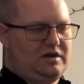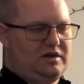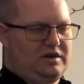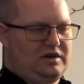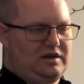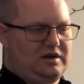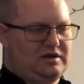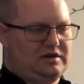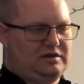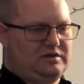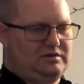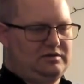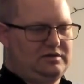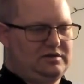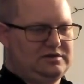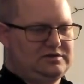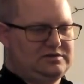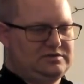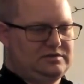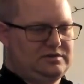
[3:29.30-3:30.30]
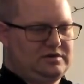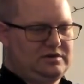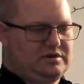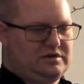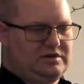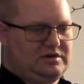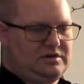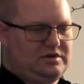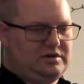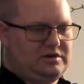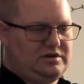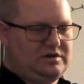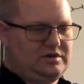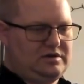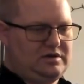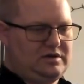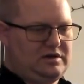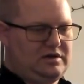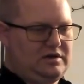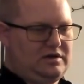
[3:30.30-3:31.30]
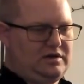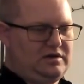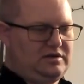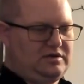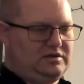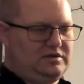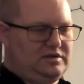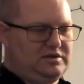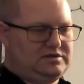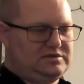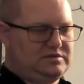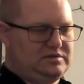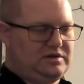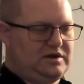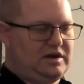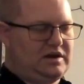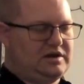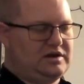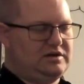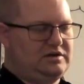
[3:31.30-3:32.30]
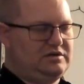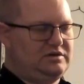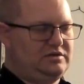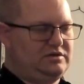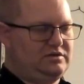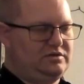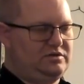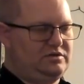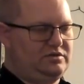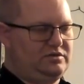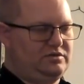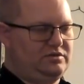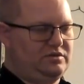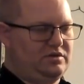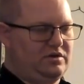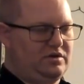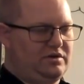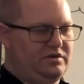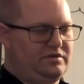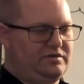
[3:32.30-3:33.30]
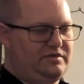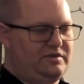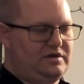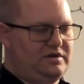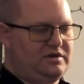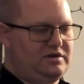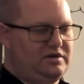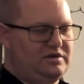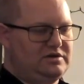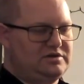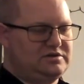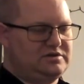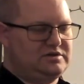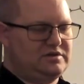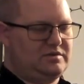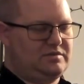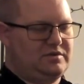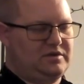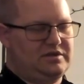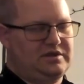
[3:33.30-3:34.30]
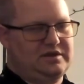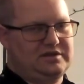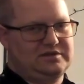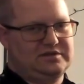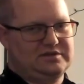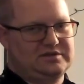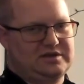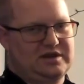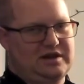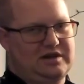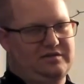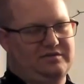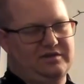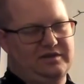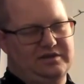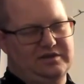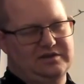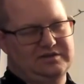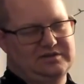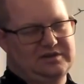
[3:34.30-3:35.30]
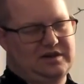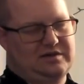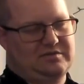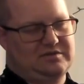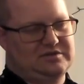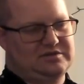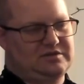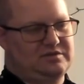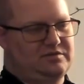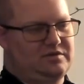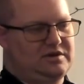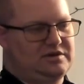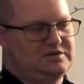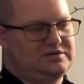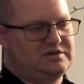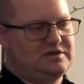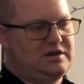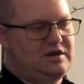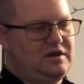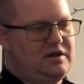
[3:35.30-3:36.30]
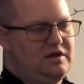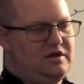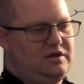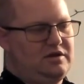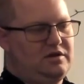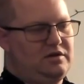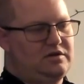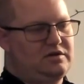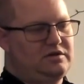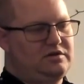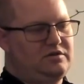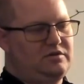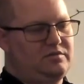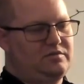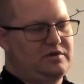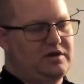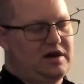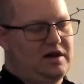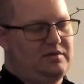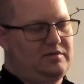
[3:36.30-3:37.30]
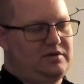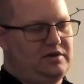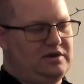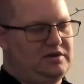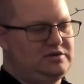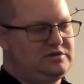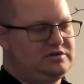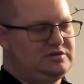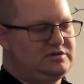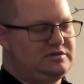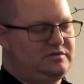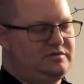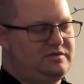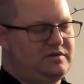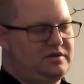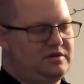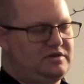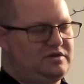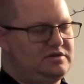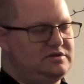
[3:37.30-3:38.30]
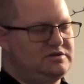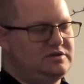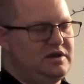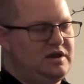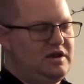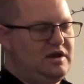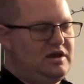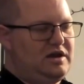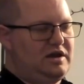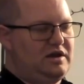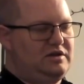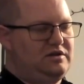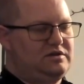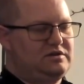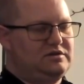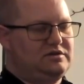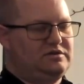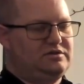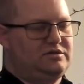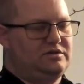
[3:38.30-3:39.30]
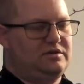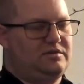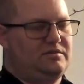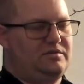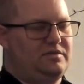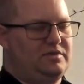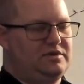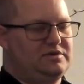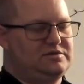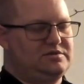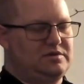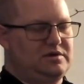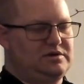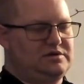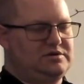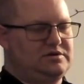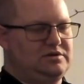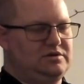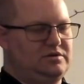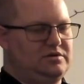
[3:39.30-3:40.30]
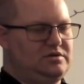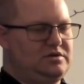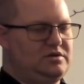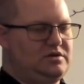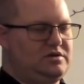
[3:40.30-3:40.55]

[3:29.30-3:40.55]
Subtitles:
And I can do this one. This one I can do all the fingers, but this is kind of like the same as the wrist. You can do combinations of fingers, and you can do them this way too.